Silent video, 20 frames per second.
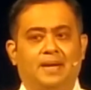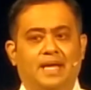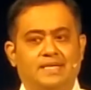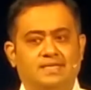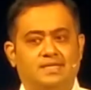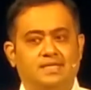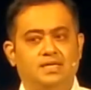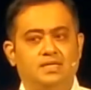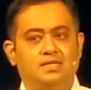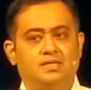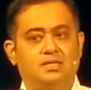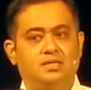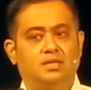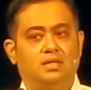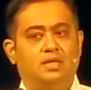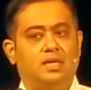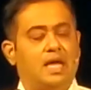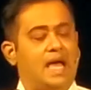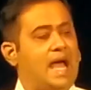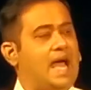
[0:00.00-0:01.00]
places
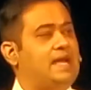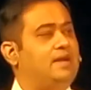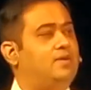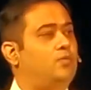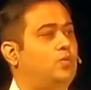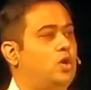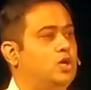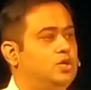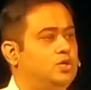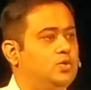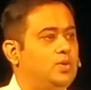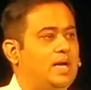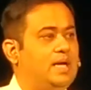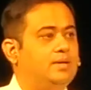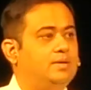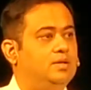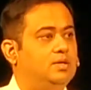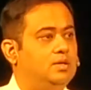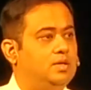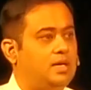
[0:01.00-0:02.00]
and want to
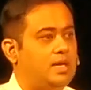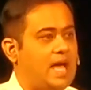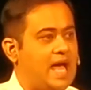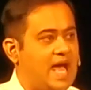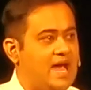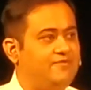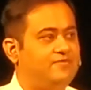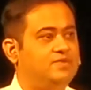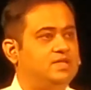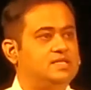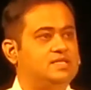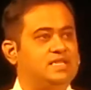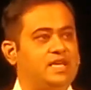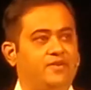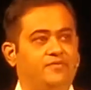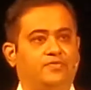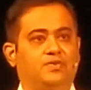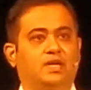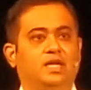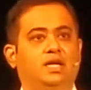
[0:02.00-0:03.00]
have the
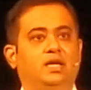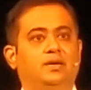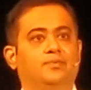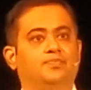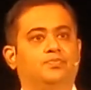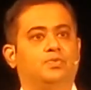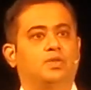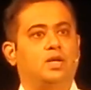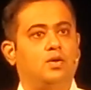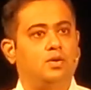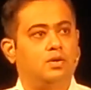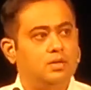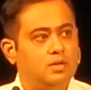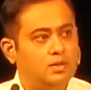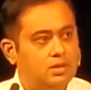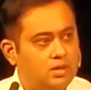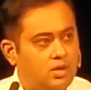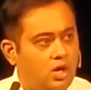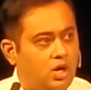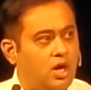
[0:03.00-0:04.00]
safety
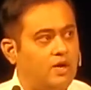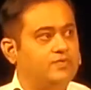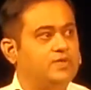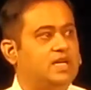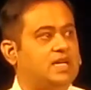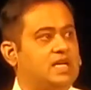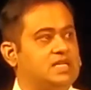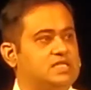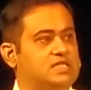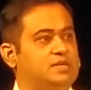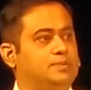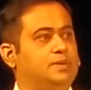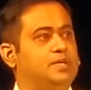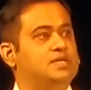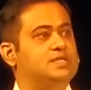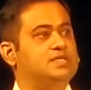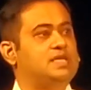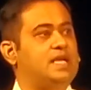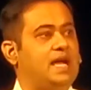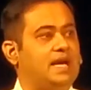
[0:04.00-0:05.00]
of the
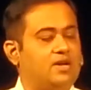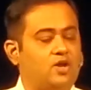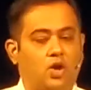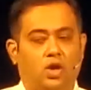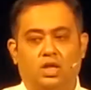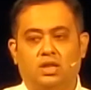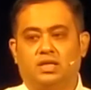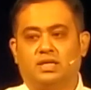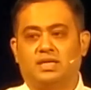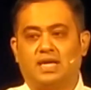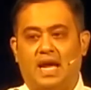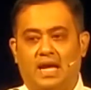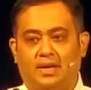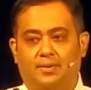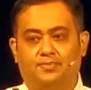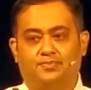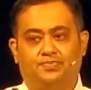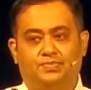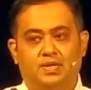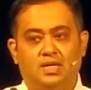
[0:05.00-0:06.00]
customers at all the
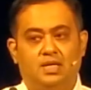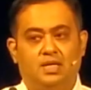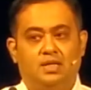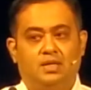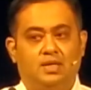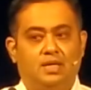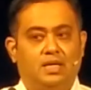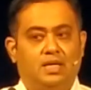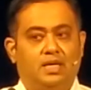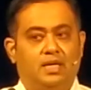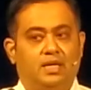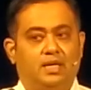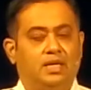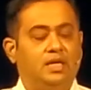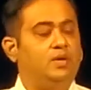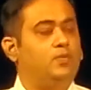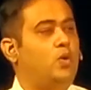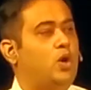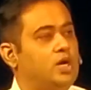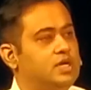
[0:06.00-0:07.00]
time.
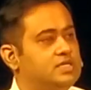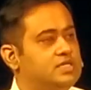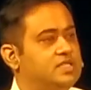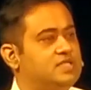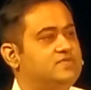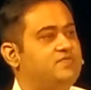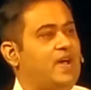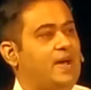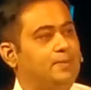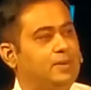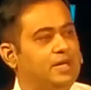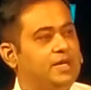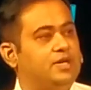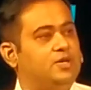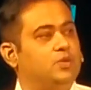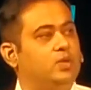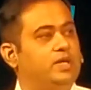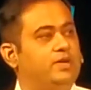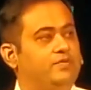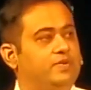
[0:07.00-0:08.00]
He wants his family
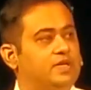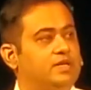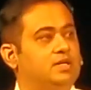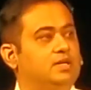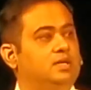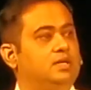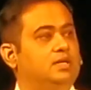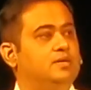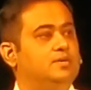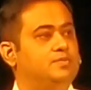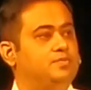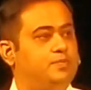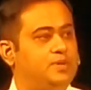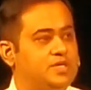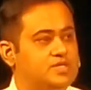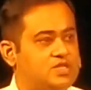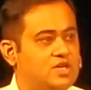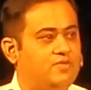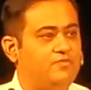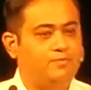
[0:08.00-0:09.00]
to live in
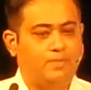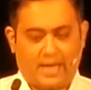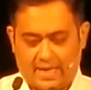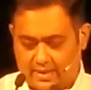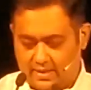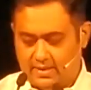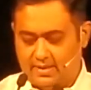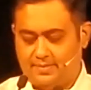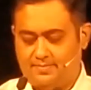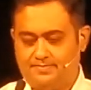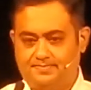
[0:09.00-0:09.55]
peace of mind.